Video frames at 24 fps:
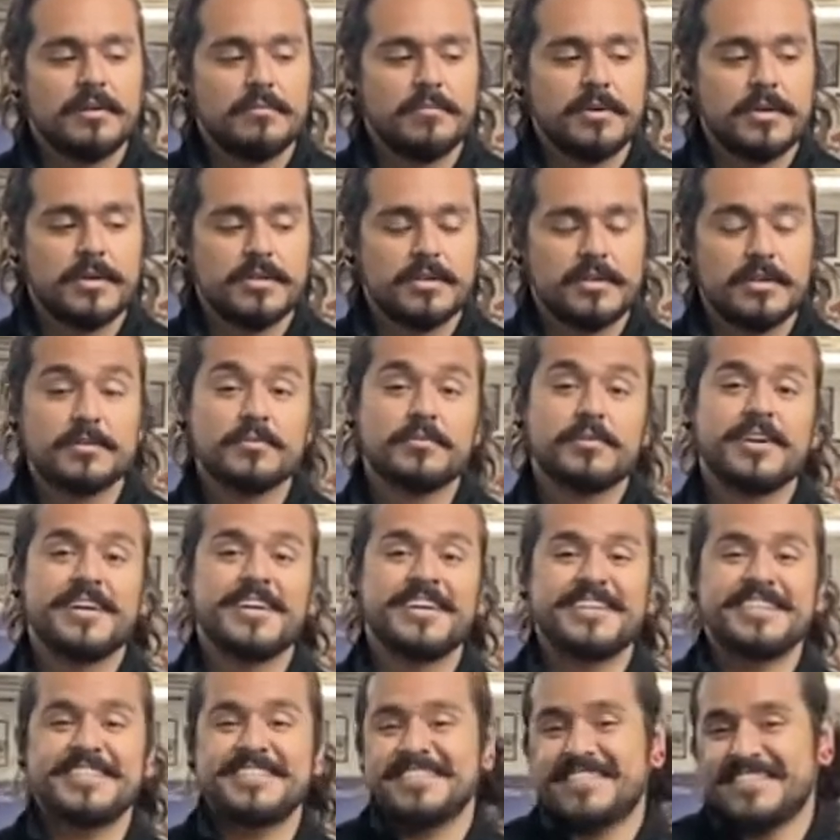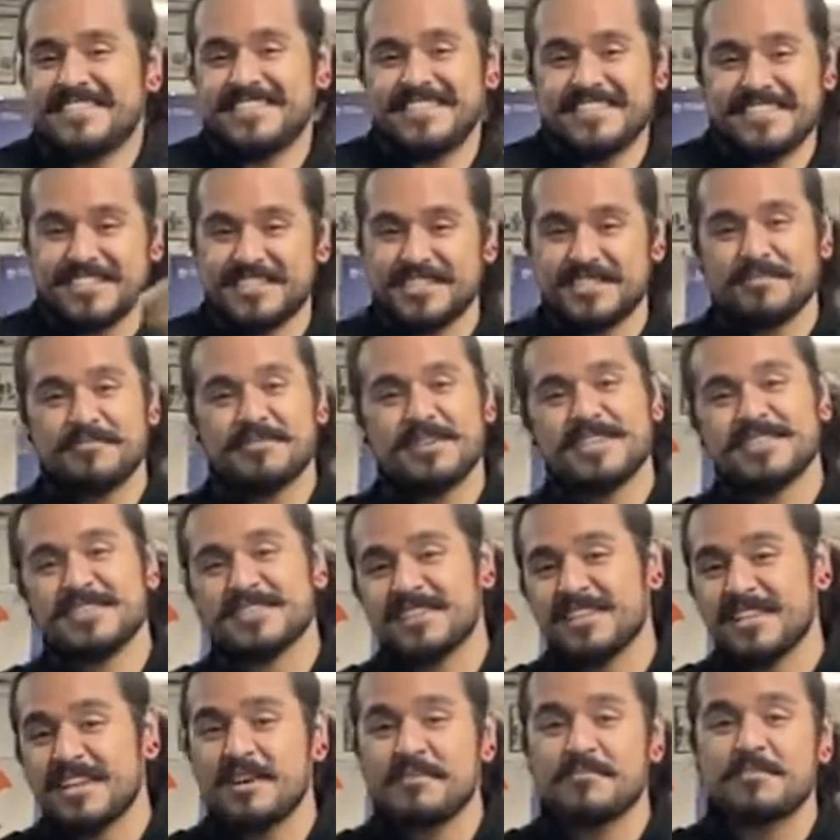But otherwise, the gym has a
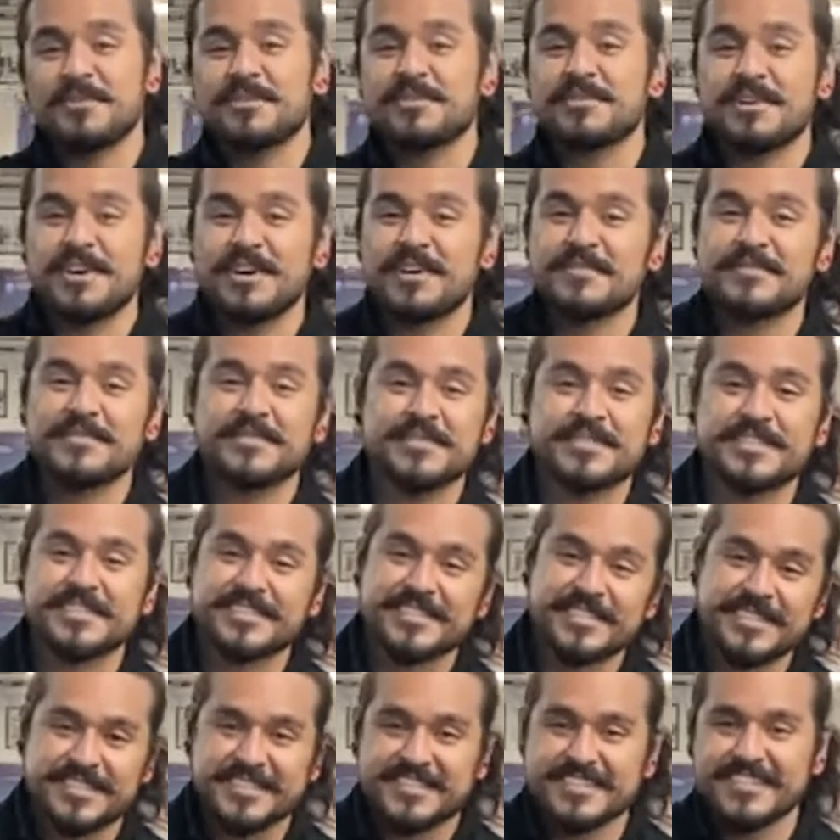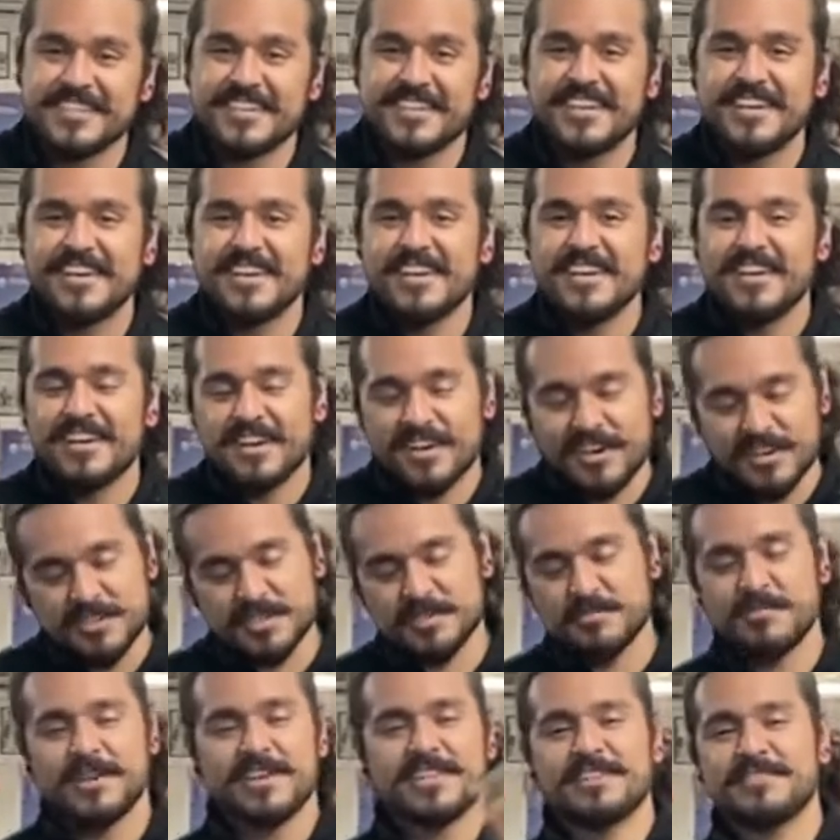lot more to offer than just our
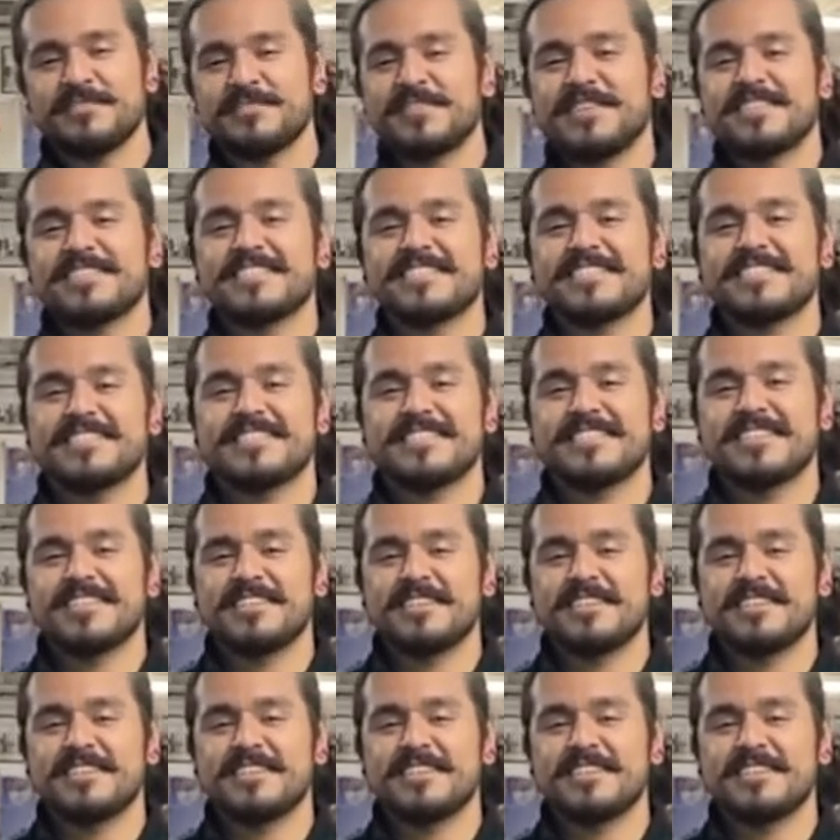smiling faces.